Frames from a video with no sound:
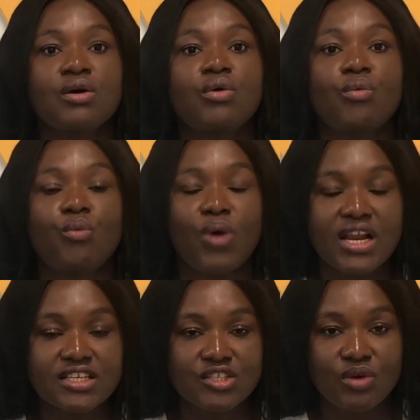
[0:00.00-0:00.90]

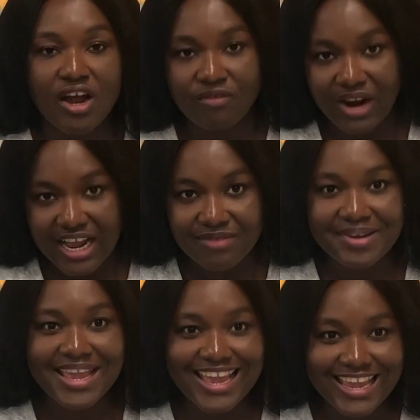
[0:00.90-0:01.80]
once you arrive
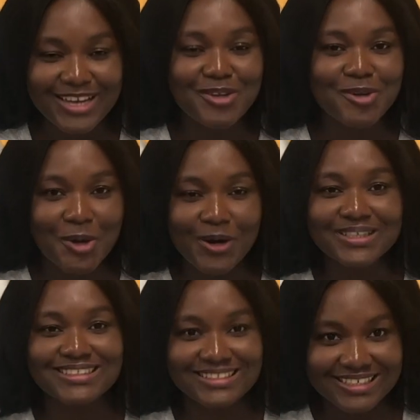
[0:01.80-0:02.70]
in your
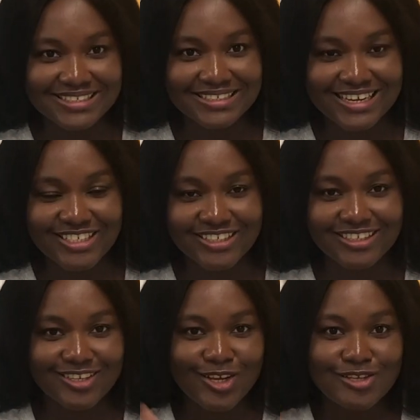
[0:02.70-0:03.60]
destination.
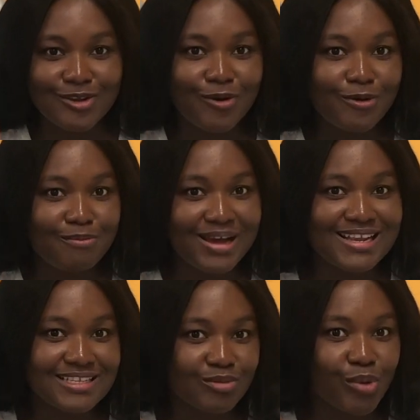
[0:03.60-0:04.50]
So money is
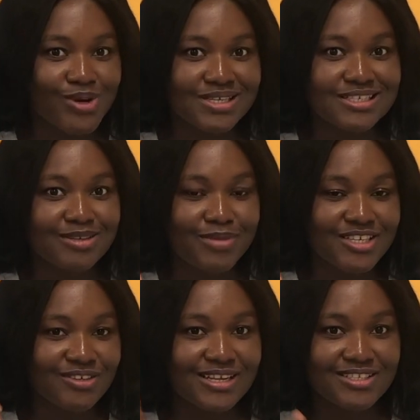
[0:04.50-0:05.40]
important. Make sure
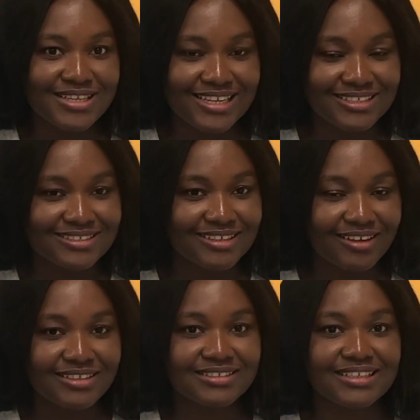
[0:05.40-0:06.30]
that you get
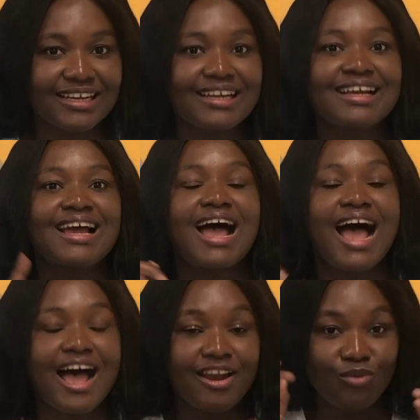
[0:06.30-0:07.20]
dollars there.
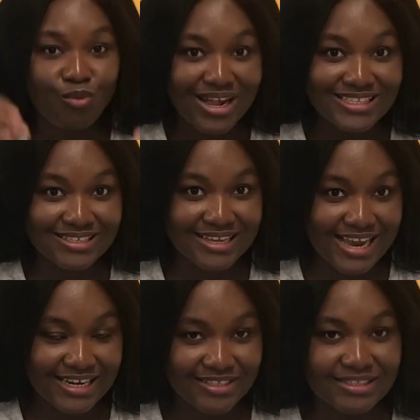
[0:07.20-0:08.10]
And once you get
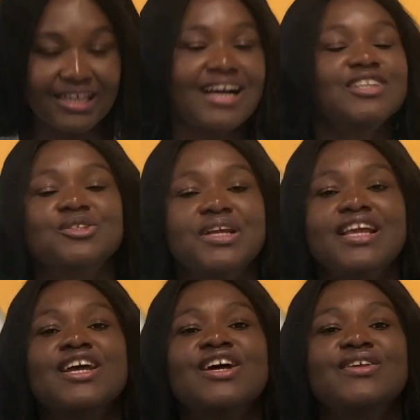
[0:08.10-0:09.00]
into the country,
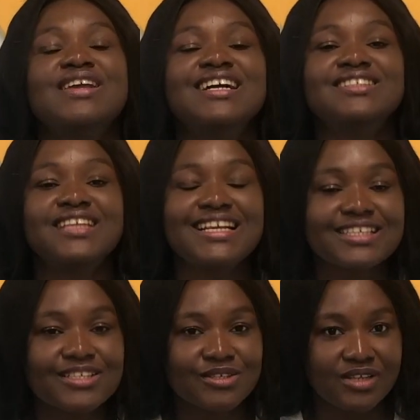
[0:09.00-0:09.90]
you can change it
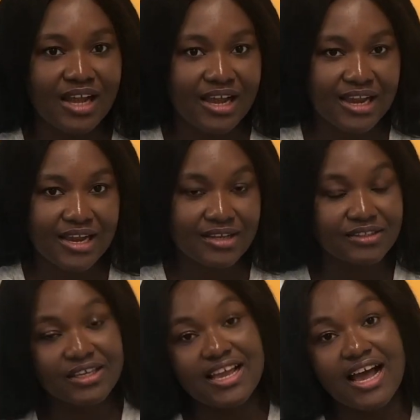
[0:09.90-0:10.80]
to
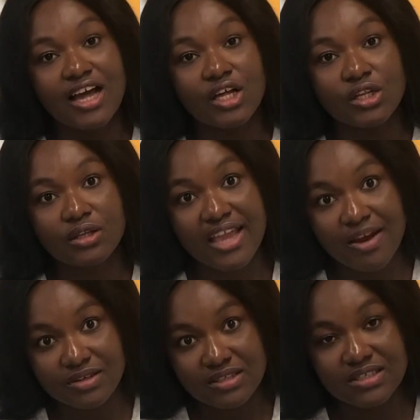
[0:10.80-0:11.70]
their
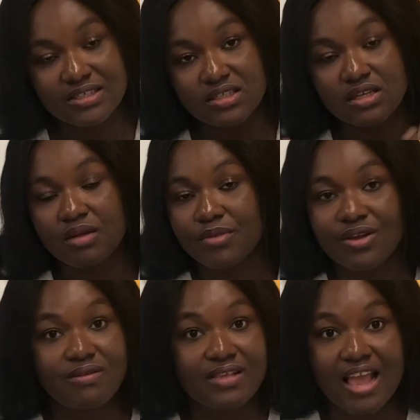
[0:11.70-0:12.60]
currencies
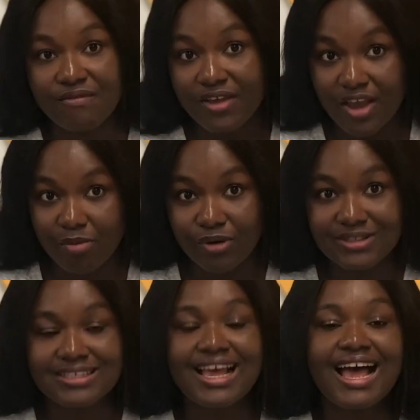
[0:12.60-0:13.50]
because every airport
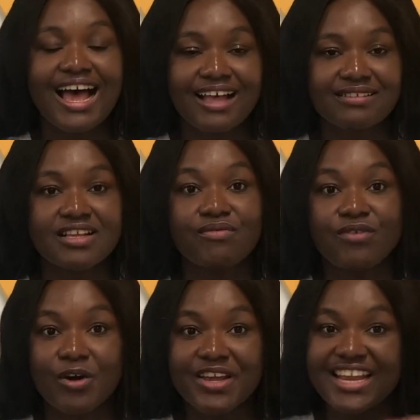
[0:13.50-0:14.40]
has a
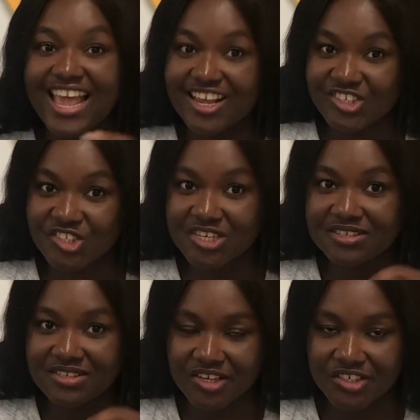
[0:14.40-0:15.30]
foreign exchange
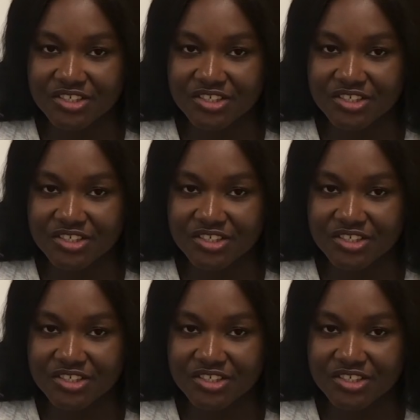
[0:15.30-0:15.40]
center